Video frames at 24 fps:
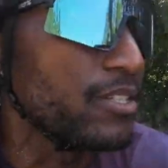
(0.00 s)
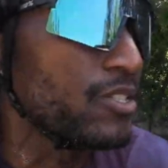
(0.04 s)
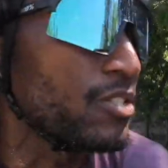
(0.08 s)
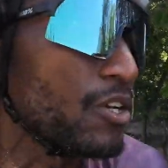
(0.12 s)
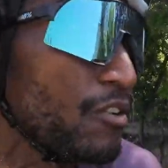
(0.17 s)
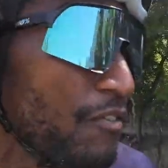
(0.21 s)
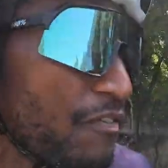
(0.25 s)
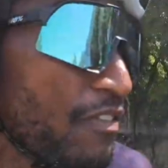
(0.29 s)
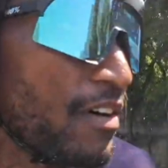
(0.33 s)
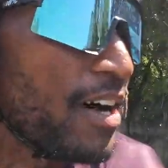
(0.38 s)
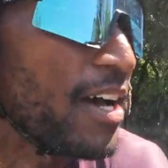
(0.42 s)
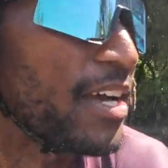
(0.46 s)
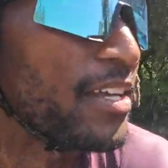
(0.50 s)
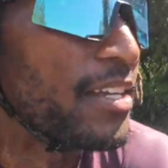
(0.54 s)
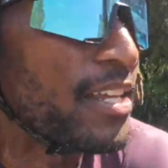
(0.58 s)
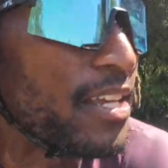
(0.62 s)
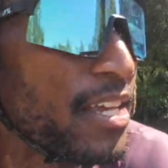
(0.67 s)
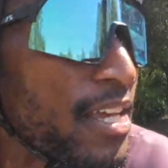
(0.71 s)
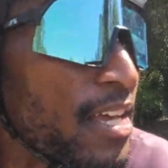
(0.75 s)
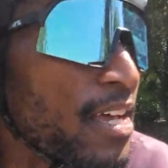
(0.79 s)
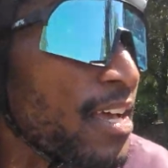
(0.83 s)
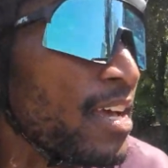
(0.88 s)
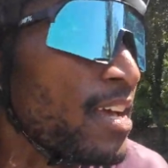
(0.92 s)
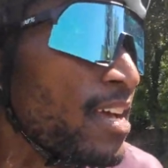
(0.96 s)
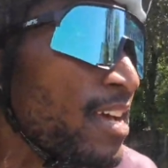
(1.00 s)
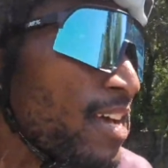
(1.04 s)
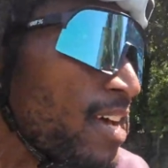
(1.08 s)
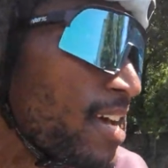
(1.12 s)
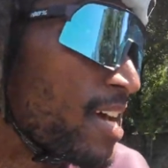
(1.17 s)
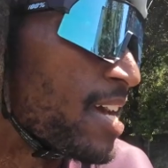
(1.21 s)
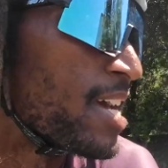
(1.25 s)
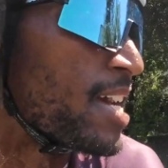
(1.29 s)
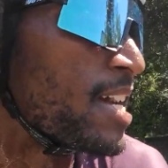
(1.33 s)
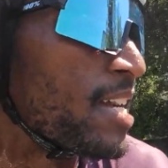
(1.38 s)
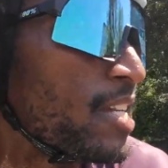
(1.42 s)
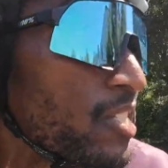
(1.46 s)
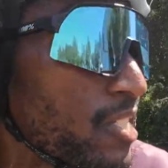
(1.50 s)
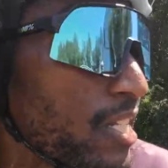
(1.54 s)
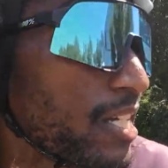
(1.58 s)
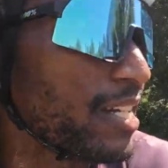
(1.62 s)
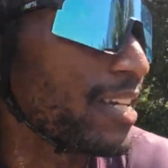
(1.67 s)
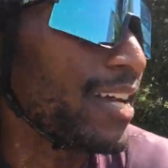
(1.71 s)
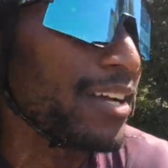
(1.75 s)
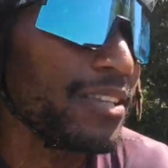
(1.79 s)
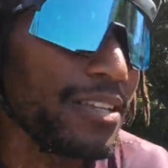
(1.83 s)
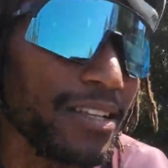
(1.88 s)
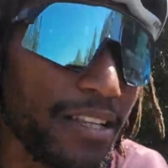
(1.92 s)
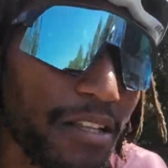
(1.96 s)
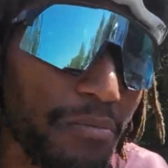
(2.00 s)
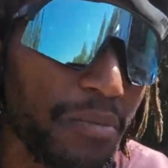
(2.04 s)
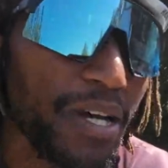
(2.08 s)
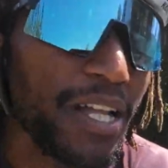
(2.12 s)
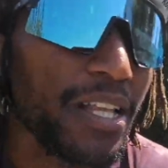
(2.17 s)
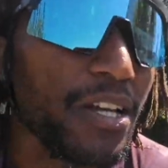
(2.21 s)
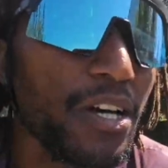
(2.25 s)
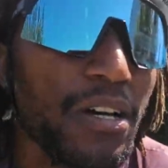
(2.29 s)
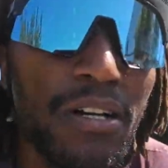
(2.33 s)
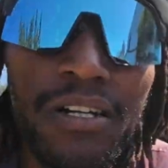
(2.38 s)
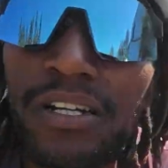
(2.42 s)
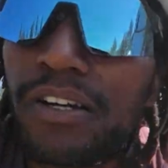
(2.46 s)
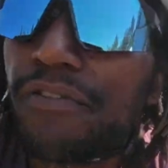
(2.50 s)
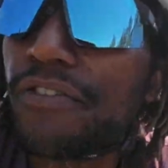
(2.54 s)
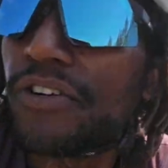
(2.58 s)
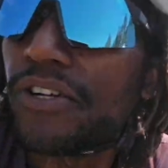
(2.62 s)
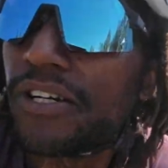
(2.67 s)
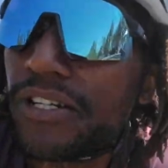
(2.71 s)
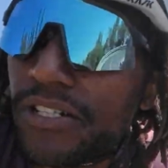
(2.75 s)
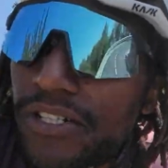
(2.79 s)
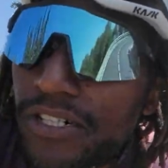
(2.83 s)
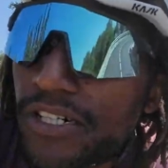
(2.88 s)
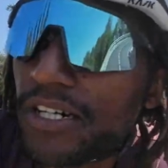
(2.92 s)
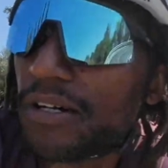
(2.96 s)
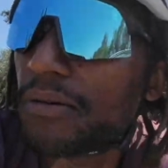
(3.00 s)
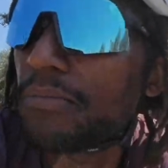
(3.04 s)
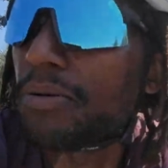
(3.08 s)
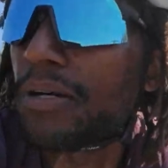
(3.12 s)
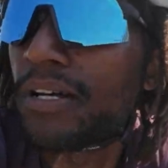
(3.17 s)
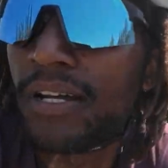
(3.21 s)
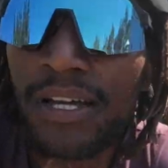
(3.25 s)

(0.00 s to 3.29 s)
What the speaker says: So check it out, the LaMelo, if you're in Europe,